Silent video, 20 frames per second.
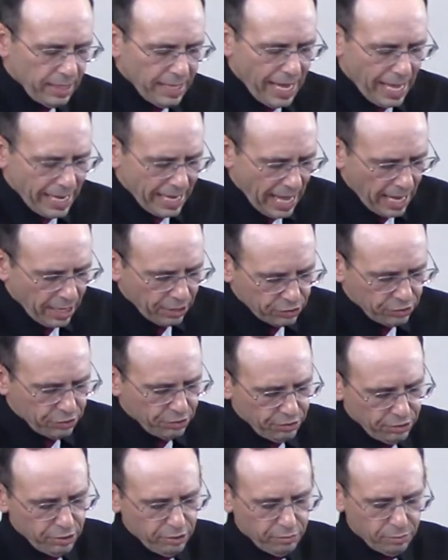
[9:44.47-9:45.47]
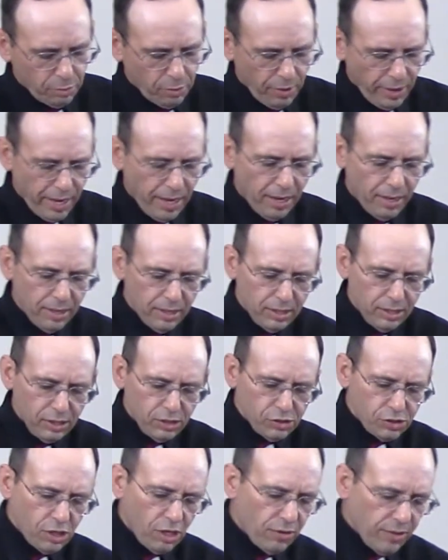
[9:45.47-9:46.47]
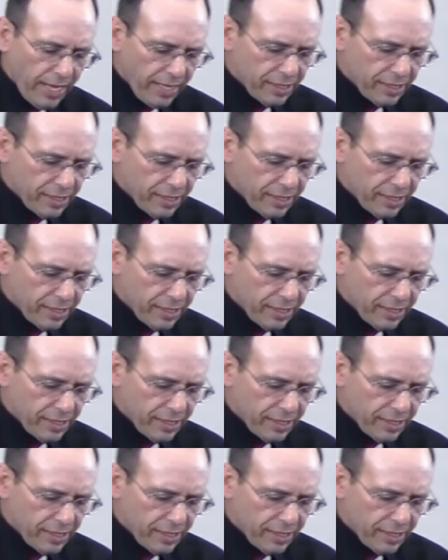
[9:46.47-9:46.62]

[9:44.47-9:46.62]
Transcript: an attitude of prayer. So